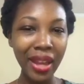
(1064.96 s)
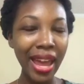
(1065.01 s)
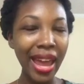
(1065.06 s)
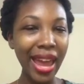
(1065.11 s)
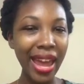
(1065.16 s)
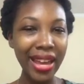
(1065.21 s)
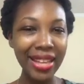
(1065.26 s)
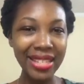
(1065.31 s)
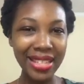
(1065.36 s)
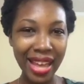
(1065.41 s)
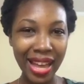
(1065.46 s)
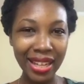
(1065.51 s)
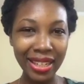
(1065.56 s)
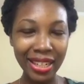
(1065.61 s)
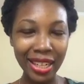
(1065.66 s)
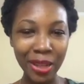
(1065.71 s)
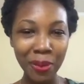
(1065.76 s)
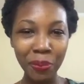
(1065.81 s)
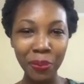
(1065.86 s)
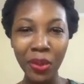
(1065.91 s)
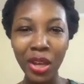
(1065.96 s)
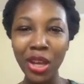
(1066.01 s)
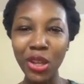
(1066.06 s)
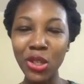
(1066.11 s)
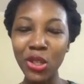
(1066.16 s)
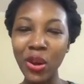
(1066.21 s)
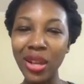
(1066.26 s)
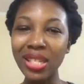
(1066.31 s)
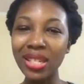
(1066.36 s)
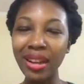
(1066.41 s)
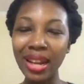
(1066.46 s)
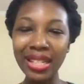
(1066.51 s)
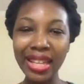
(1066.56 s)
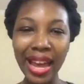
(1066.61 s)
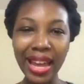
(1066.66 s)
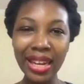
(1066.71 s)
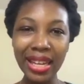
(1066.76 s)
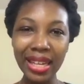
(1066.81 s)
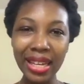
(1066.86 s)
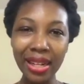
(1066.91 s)
Exactly. So it's not
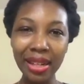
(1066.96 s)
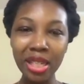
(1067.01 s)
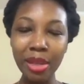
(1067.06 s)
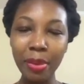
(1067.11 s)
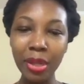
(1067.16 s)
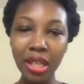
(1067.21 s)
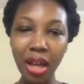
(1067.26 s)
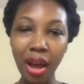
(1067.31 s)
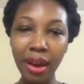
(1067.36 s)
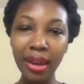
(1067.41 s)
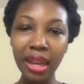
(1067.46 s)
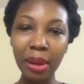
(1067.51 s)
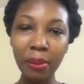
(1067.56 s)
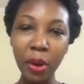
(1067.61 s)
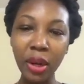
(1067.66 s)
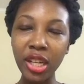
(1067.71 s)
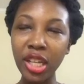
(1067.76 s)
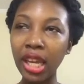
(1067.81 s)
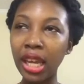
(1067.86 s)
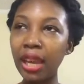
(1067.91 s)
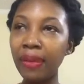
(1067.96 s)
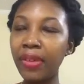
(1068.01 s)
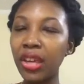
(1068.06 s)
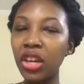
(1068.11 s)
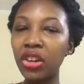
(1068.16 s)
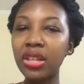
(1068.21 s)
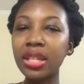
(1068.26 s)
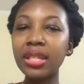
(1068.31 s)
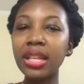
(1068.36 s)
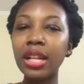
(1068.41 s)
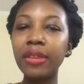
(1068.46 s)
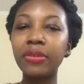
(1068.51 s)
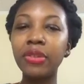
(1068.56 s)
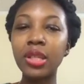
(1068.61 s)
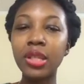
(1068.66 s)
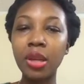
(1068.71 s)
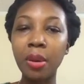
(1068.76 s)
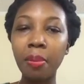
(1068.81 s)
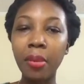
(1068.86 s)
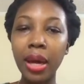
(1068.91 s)
ideal to be talking about giving yourself to
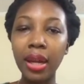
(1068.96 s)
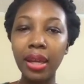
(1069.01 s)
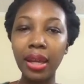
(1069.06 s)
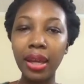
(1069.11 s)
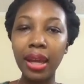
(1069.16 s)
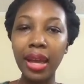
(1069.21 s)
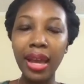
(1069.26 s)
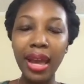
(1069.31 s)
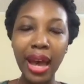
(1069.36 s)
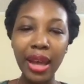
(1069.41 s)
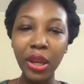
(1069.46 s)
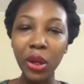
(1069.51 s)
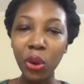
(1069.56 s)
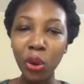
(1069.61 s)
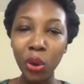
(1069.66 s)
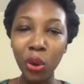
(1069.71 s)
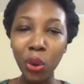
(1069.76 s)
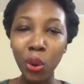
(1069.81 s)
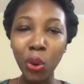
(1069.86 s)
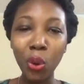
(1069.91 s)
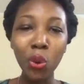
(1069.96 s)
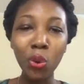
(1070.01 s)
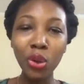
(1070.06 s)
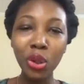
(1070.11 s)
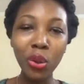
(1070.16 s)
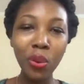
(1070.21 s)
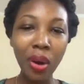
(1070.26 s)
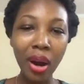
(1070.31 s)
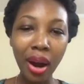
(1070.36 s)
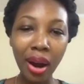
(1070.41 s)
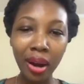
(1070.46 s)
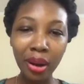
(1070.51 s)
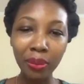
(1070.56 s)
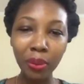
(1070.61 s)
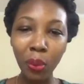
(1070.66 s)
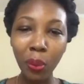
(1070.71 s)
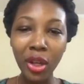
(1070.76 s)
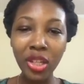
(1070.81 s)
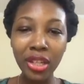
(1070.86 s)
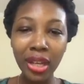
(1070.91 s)
somebody and you don't know who you are,
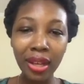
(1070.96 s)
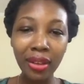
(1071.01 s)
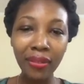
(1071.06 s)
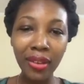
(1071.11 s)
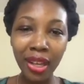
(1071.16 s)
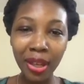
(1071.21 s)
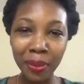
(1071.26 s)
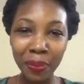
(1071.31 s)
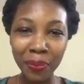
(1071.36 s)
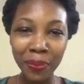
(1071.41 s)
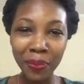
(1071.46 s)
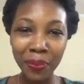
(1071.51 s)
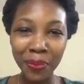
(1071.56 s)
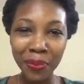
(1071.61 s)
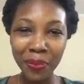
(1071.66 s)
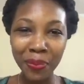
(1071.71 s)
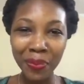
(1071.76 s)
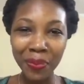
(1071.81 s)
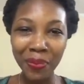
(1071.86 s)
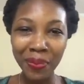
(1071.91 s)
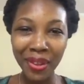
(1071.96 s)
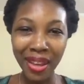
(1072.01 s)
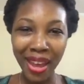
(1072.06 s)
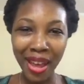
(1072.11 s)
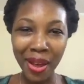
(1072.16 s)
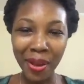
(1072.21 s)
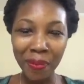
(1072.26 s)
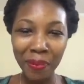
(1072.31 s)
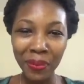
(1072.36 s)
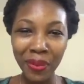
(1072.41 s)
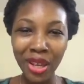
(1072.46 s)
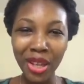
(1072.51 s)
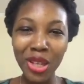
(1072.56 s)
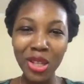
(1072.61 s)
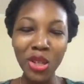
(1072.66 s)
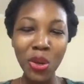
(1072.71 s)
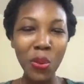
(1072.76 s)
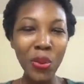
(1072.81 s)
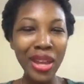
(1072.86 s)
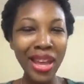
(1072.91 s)
what you're giving. Yeah?
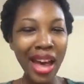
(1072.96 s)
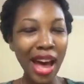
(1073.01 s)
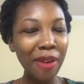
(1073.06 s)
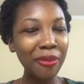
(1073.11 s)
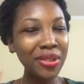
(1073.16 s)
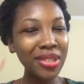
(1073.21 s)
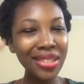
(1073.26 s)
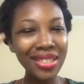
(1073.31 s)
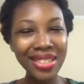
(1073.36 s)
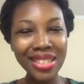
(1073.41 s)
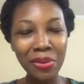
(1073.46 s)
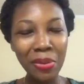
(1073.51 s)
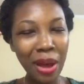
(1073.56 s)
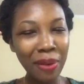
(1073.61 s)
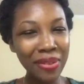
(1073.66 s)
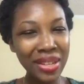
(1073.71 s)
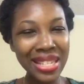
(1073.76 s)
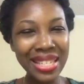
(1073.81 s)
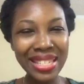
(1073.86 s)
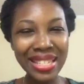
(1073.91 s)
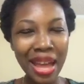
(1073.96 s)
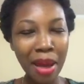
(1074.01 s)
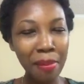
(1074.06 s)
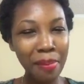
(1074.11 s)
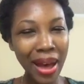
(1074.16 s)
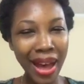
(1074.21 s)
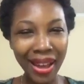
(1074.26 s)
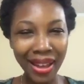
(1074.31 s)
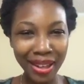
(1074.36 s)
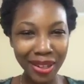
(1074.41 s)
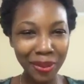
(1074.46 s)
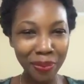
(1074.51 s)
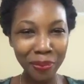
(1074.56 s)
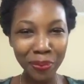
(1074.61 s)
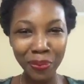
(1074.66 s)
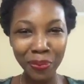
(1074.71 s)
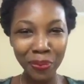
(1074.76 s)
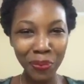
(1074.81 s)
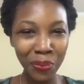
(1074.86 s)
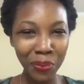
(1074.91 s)
So we have to snap back
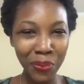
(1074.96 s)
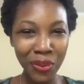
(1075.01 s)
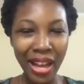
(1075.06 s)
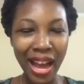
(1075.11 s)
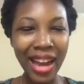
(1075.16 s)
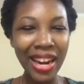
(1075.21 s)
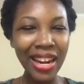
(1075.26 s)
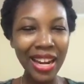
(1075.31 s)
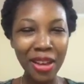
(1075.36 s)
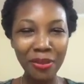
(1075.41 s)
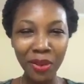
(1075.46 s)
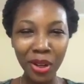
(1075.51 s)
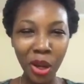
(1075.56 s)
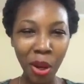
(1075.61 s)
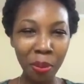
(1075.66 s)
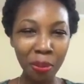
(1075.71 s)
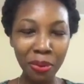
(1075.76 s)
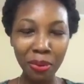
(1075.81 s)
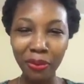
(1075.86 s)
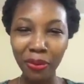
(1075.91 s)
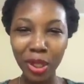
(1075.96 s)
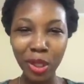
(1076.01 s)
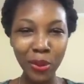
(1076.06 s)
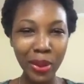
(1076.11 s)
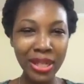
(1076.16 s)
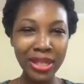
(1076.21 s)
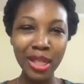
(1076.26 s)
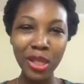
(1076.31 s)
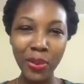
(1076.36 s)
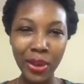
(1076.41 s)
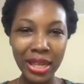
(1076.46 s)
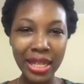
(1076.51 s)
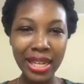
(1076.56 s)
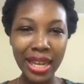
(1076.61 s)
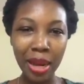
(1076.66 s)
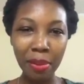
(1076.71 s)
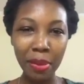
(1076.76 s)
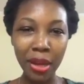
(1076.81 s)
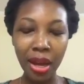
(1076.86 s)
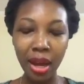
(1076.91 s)
and level up for 2020
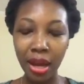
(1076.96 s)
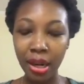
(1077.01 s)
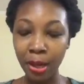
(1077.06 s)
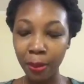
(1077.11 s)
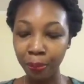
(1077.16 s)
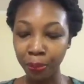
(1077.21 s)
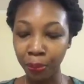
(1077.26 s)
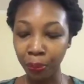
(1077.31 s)
and beyond.